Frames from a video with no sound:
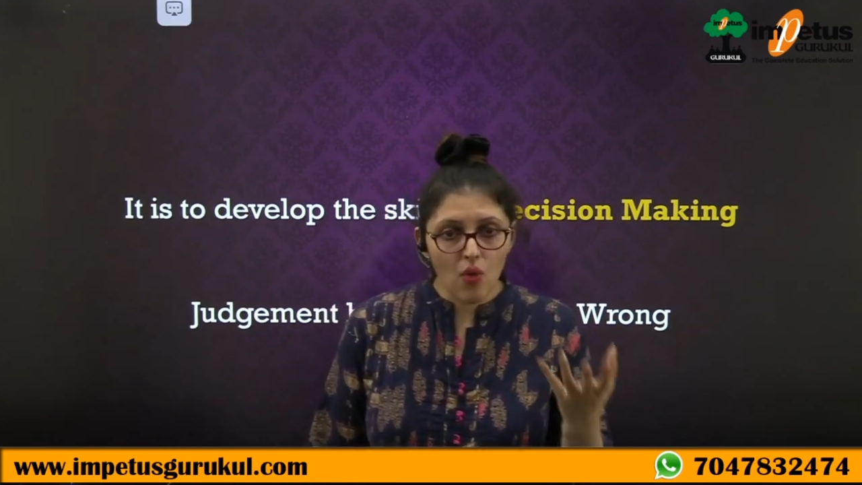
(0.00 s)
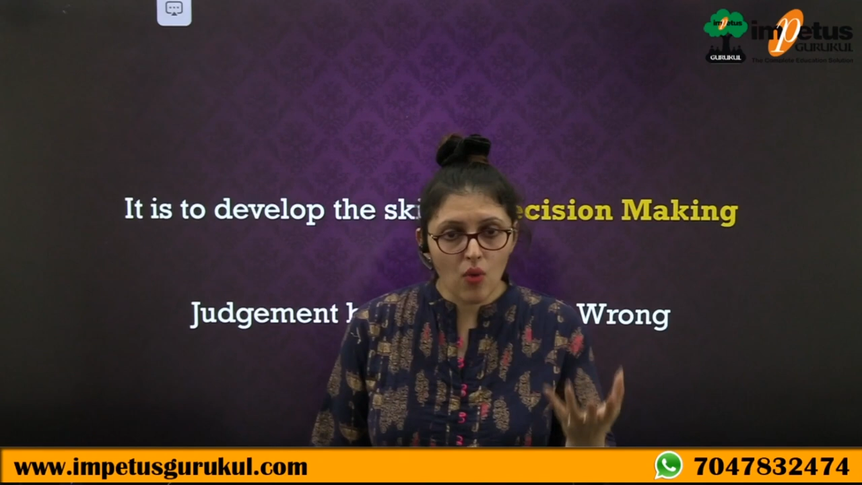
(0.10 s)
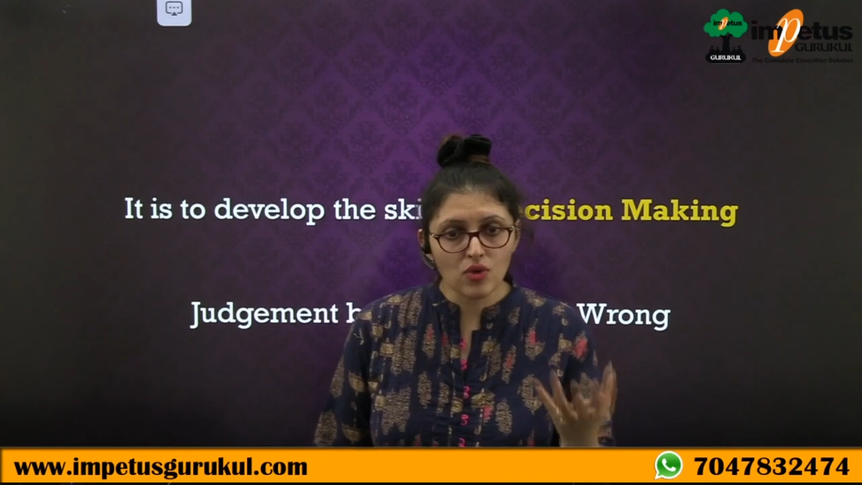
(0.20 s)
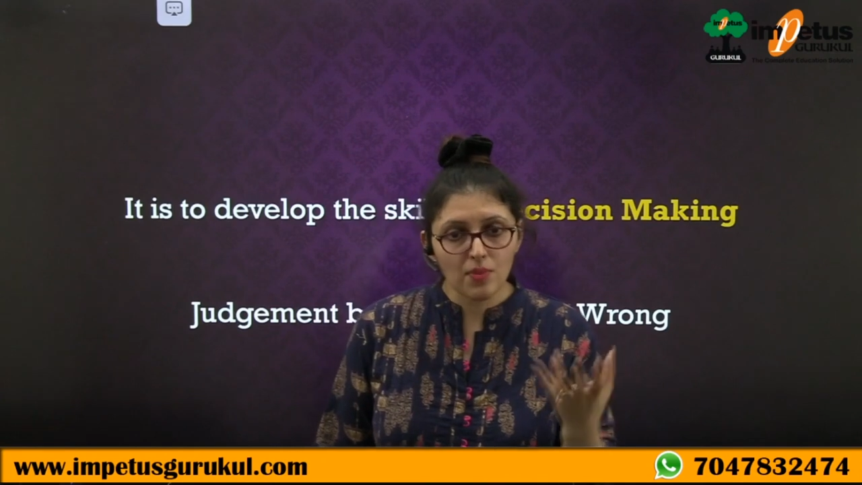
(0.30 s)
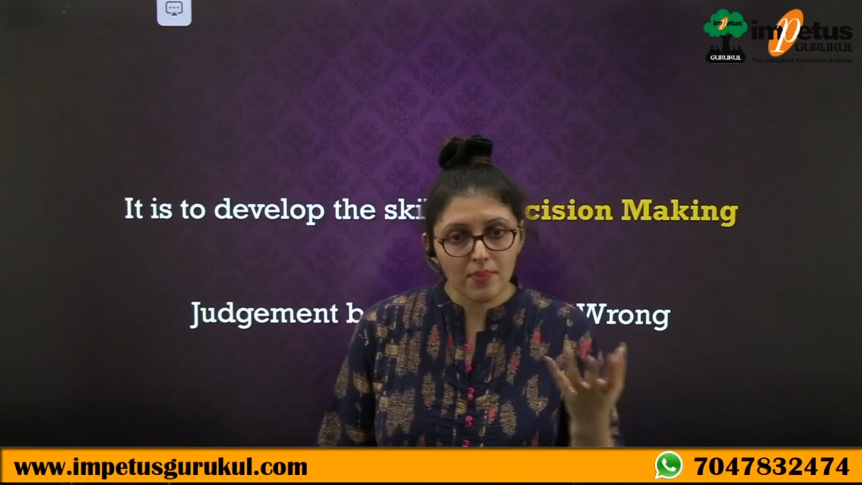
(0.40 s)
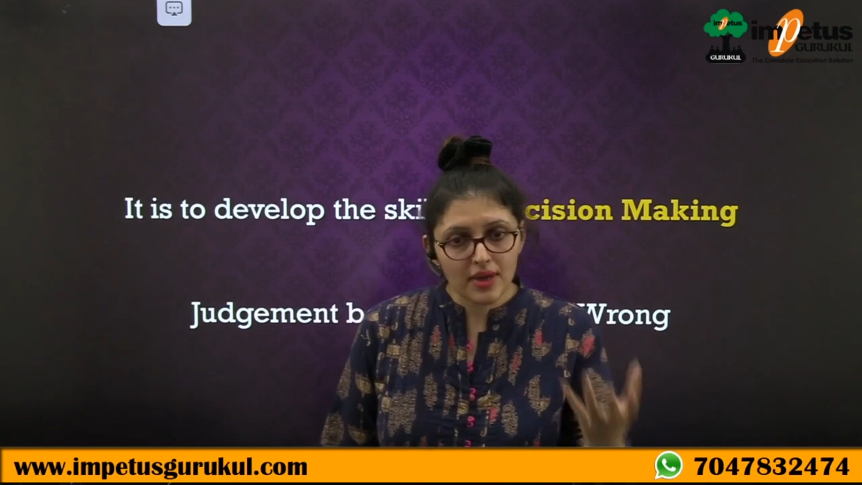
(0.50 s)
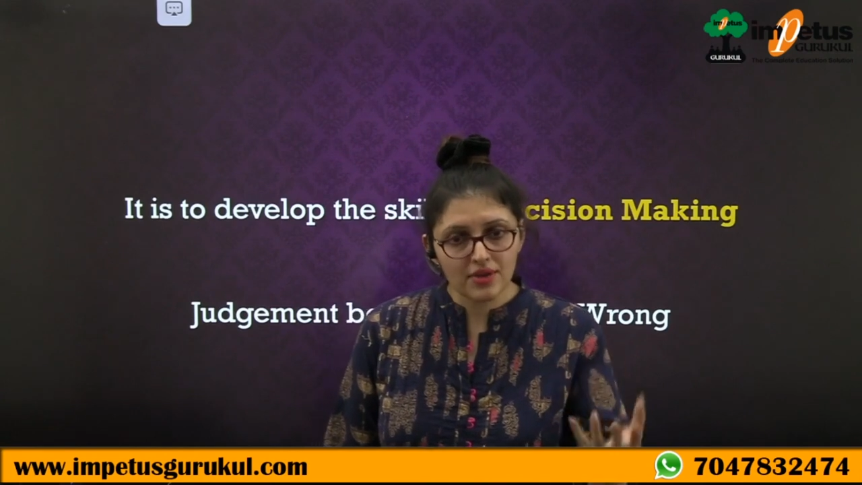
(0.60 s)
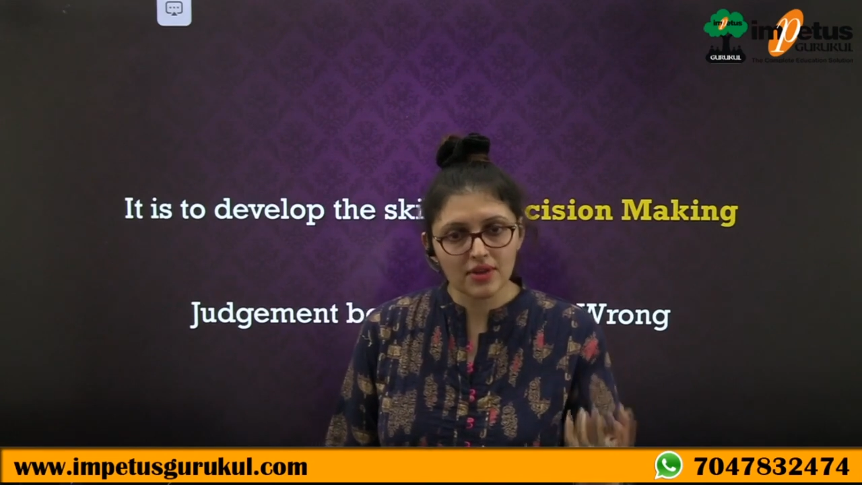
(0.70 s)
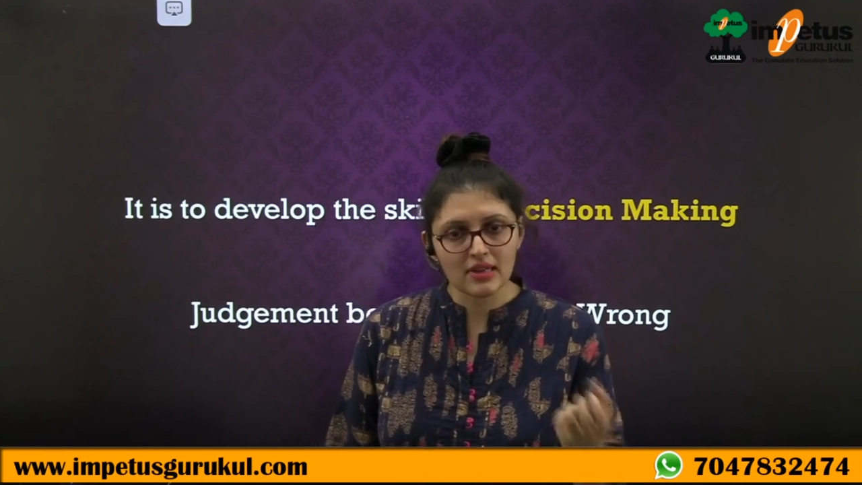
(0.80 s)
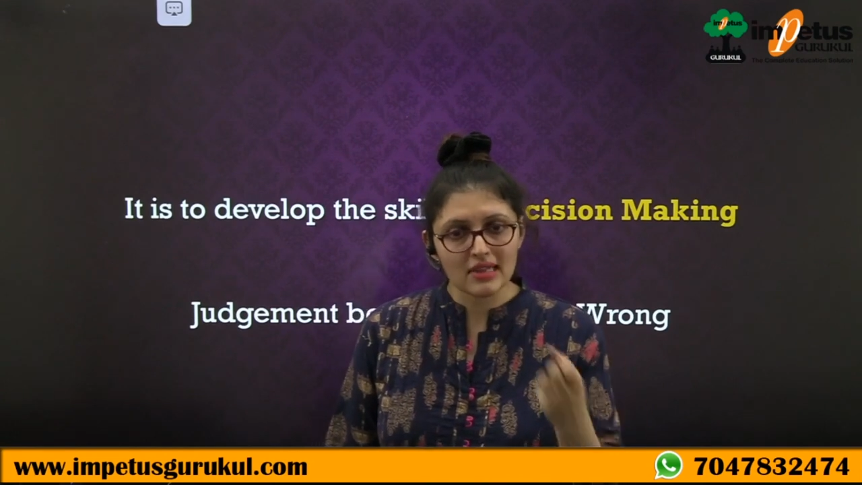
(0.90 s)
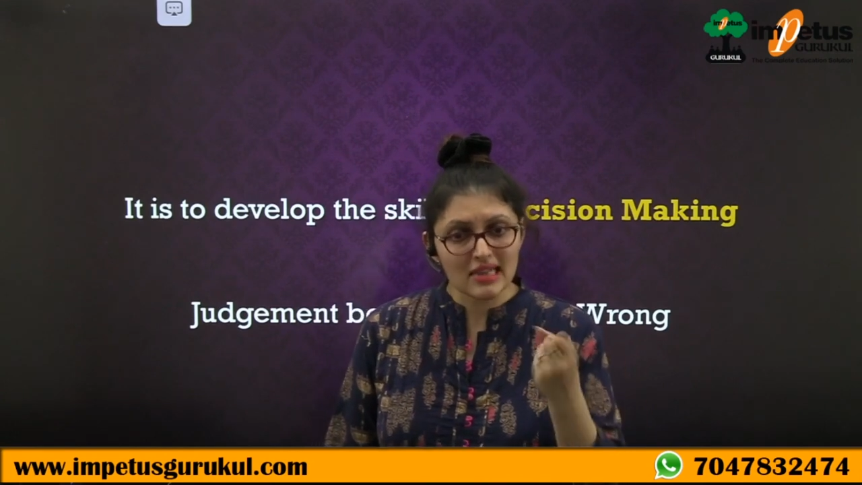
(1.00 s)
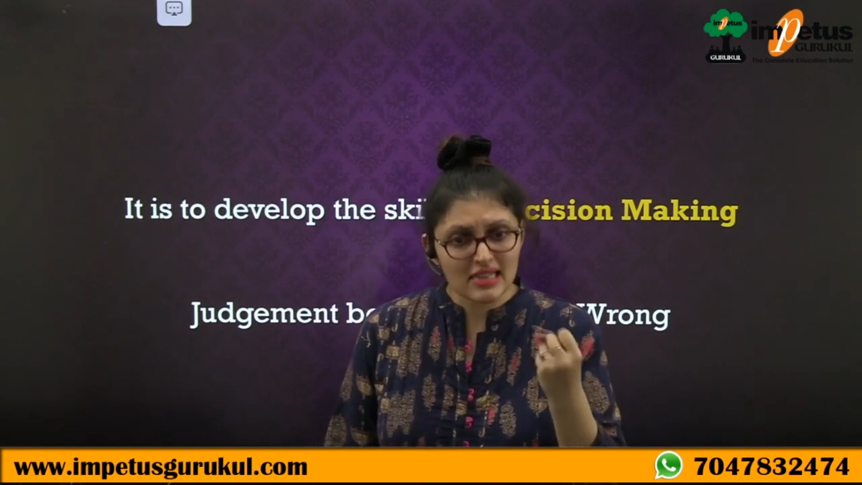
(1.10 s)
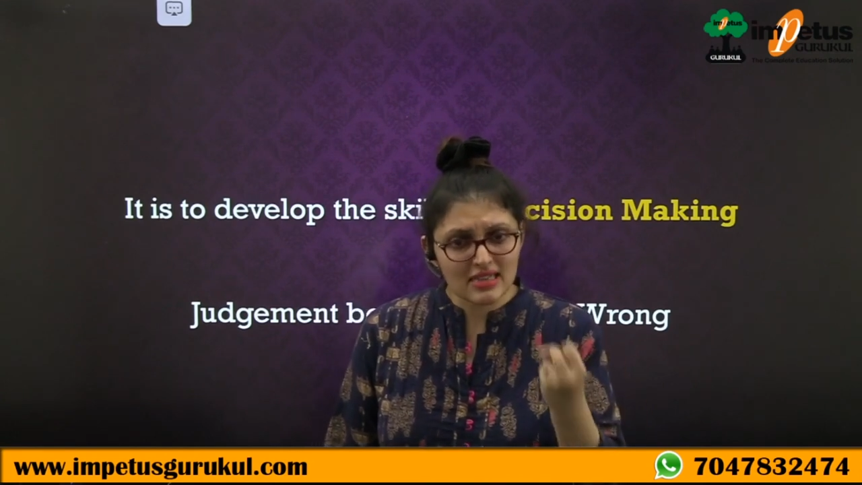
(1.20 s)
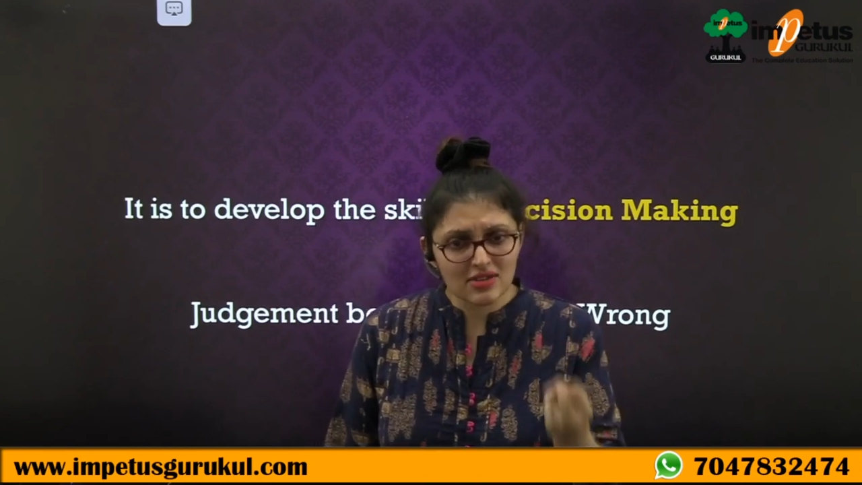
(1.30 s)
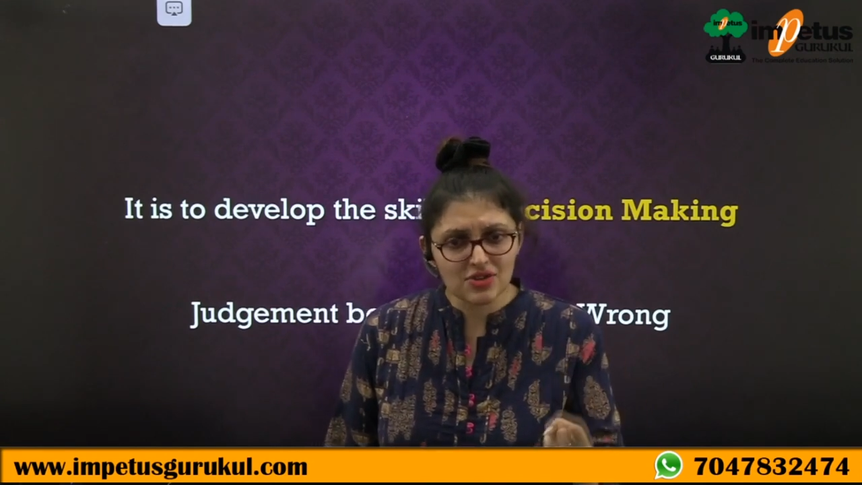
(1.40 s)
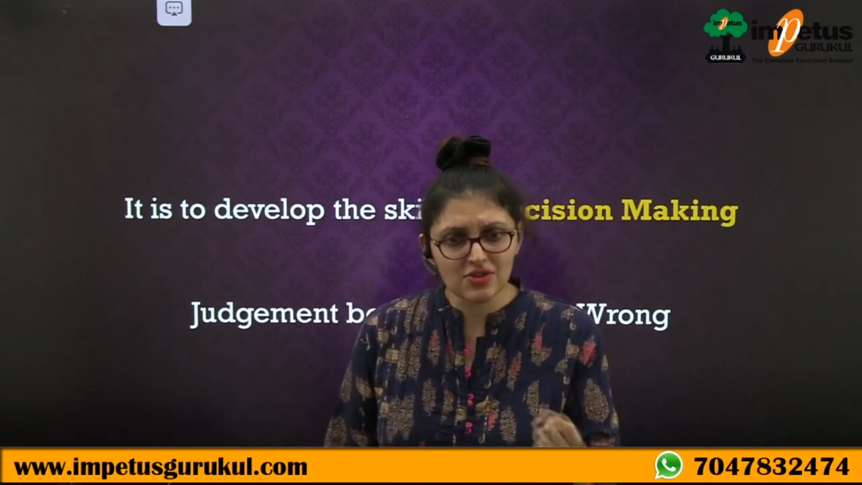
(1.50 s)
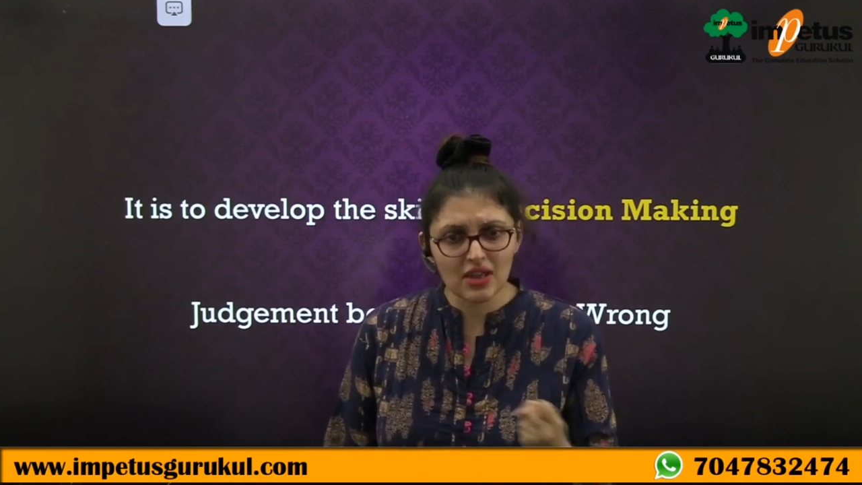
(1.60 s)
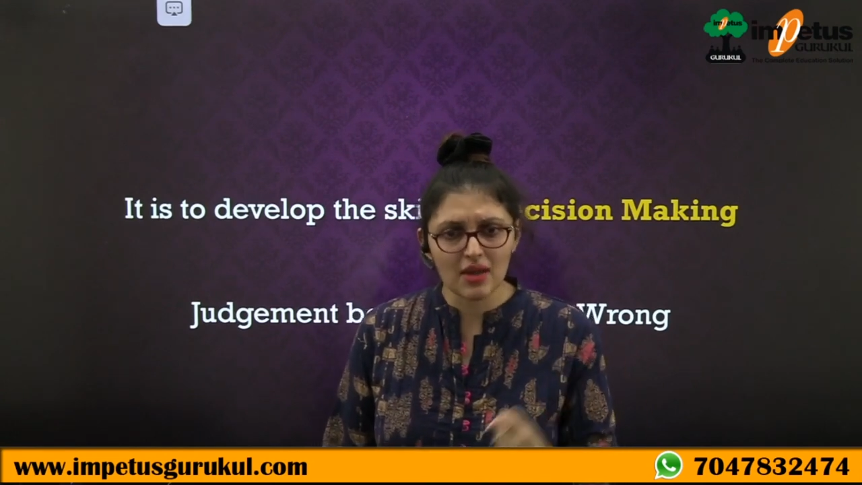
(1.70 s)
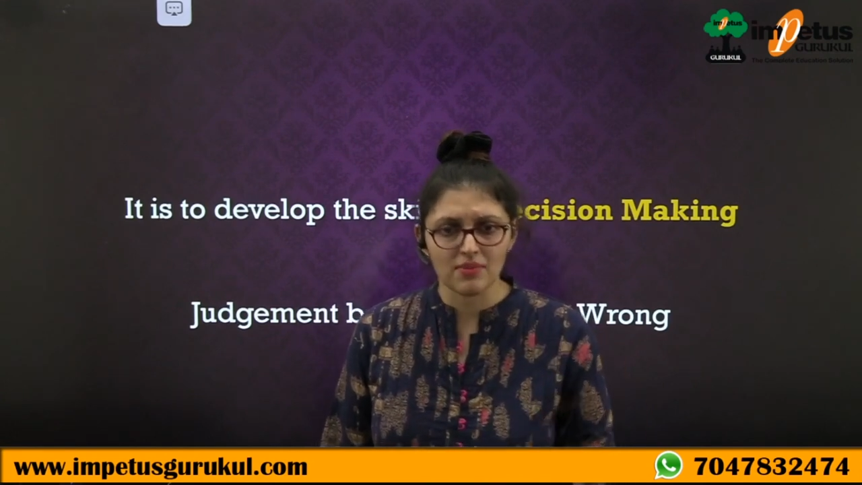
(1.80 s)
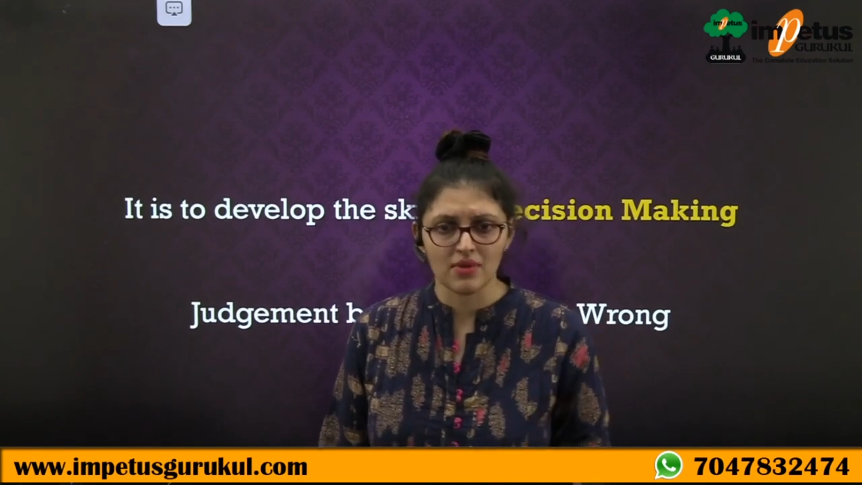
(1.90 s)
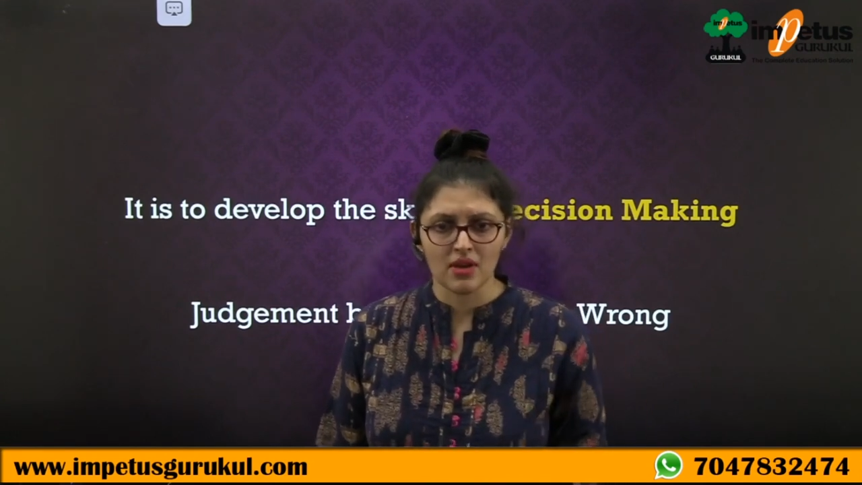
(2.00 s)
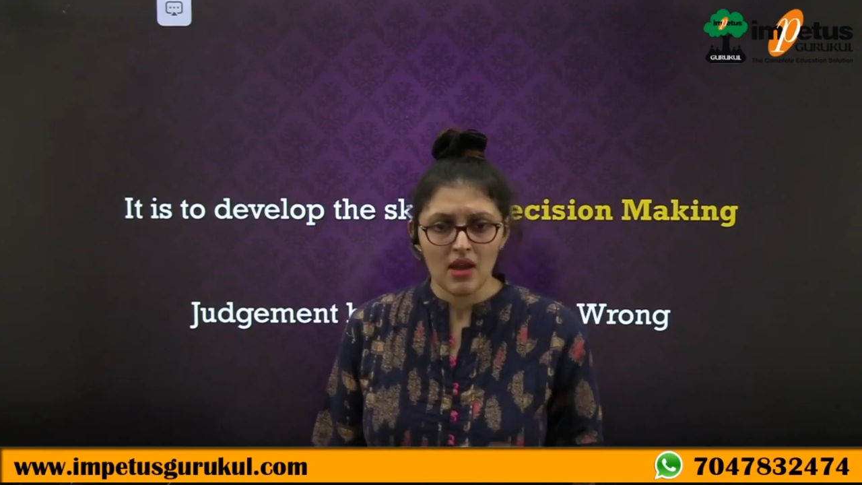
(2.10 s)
own opinion. Listen to them.